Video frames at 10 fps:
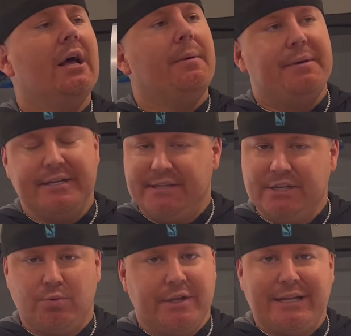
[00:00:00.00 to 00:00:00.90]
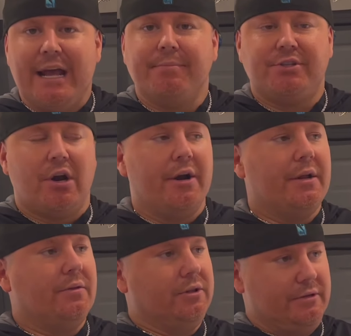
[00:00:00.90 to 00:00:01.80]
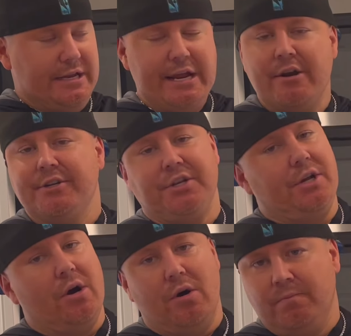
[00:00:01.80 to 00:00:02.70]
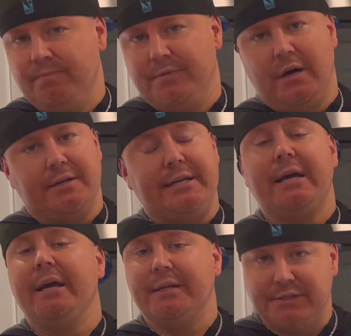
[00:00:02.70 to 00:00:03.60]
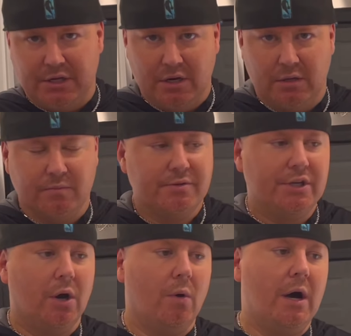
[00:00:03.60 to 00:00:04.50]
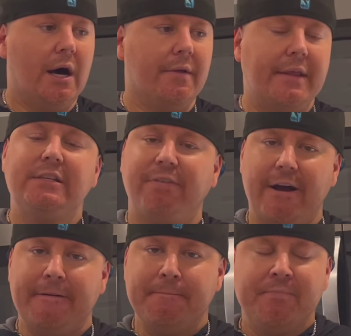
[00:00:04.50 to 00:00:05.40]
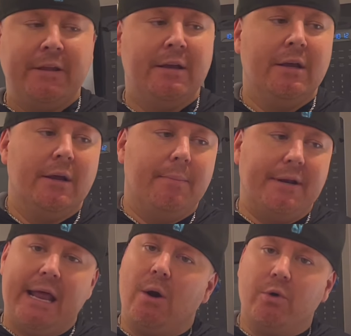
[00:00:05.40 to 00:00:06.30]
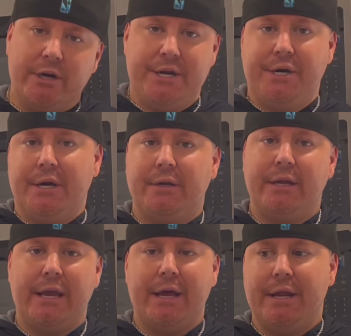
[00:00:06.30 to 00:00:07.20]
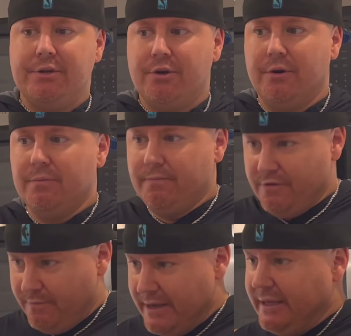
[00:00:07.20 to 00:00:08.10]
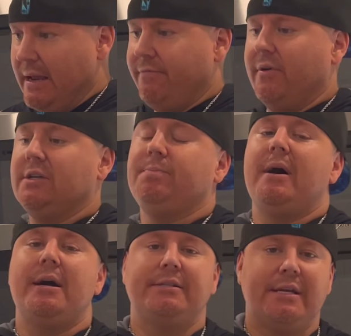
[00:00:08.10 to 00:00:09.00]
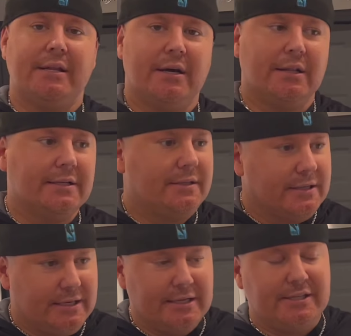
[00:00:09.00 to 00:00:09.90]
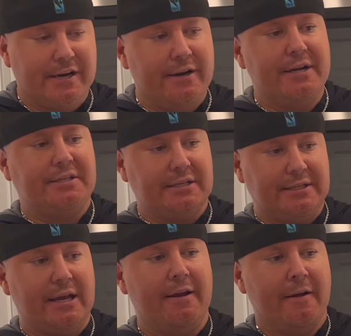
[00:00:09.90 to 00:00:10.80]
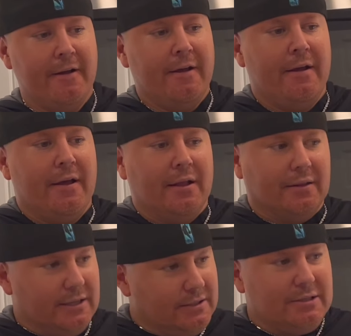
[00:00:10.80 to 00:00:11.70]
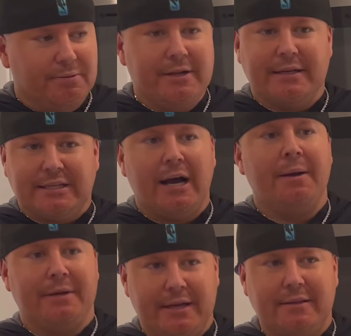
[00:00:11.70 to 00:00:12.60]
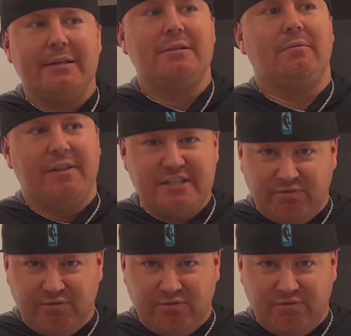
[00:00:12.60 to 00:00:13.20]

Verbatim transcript: PC's where the game started years ago, uh, decades ago. So uh, that's fine. But now we're here, and you're you've made the game for Xbox, and uh, let's let's get serious and say let's let's put in the time and get this, these